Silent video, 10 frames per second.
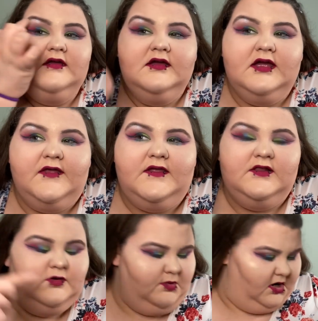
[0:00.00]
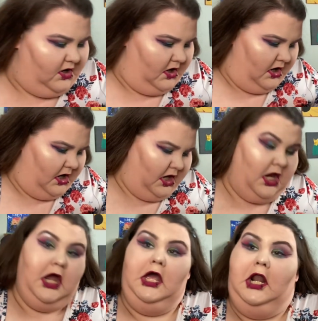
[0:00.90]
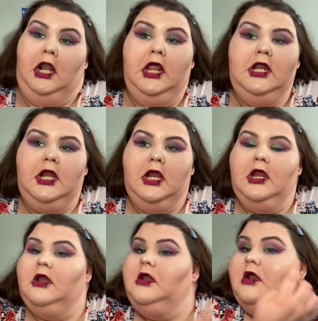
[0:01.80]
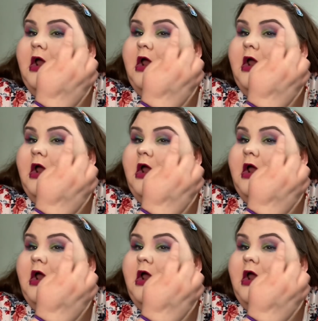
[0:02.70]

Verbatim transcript: get that little part glistening.